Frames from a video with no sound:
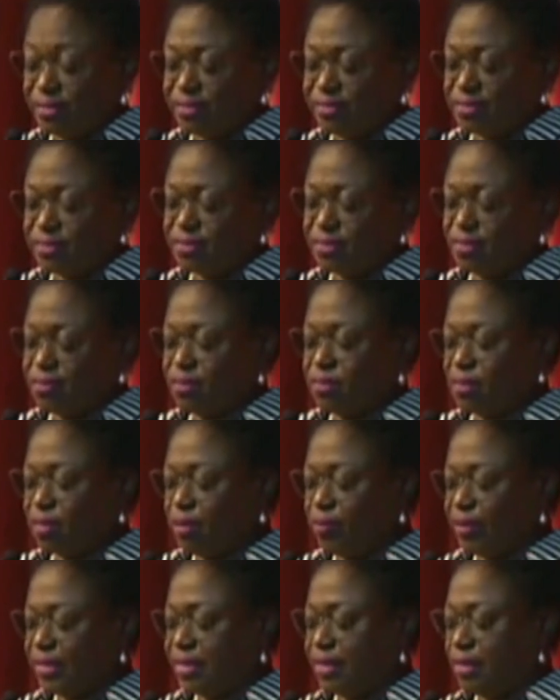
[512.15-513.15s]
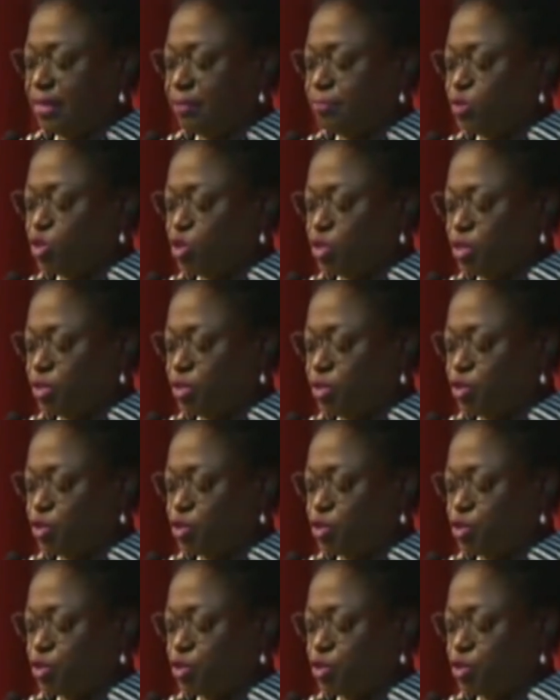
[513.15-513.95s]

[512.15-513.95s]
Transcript: to curriculum change.